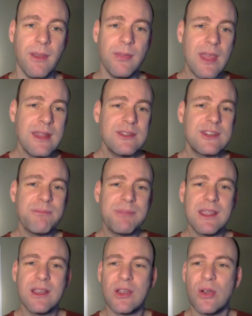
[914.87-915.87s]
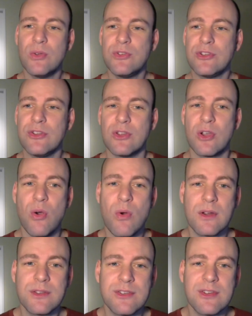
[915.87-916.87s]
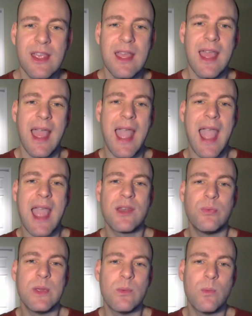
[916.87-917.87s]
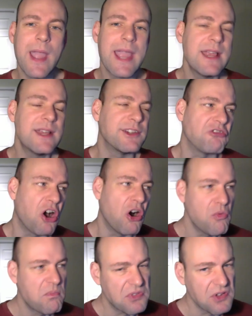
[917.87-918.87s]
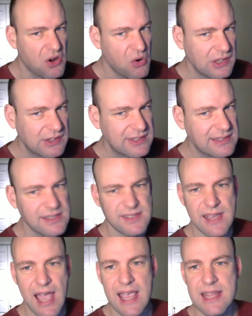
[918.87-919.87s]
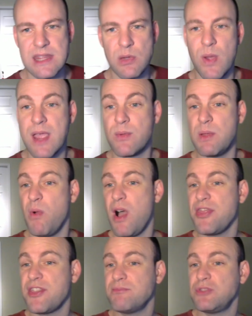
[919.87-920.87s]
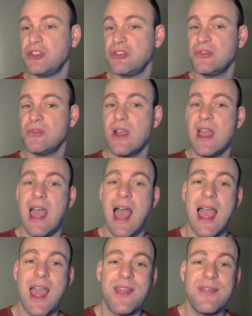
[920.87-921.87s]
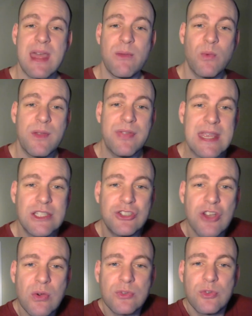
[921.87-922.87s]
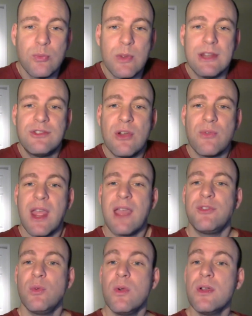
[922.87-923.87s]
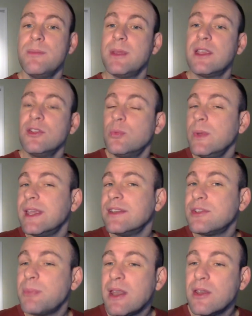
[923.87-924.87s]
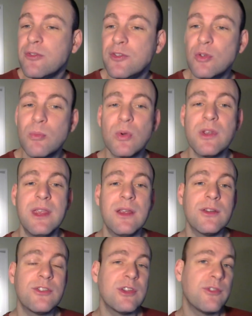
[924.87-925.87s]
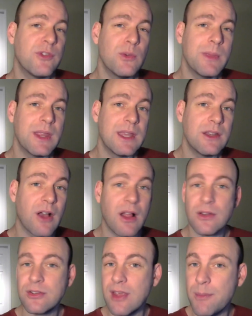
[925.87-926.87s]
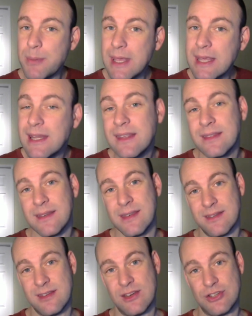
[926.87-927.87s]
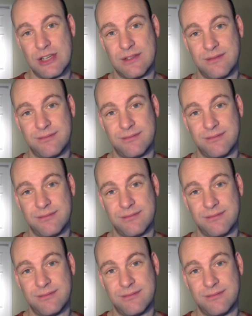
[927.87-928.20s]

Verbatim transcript: Then something goes to the courts, and we wait and hope the courts decide the way we want them to, and then when they don't, we don't have to worry because we can spend a few more years and a few million dollars appealing the decision.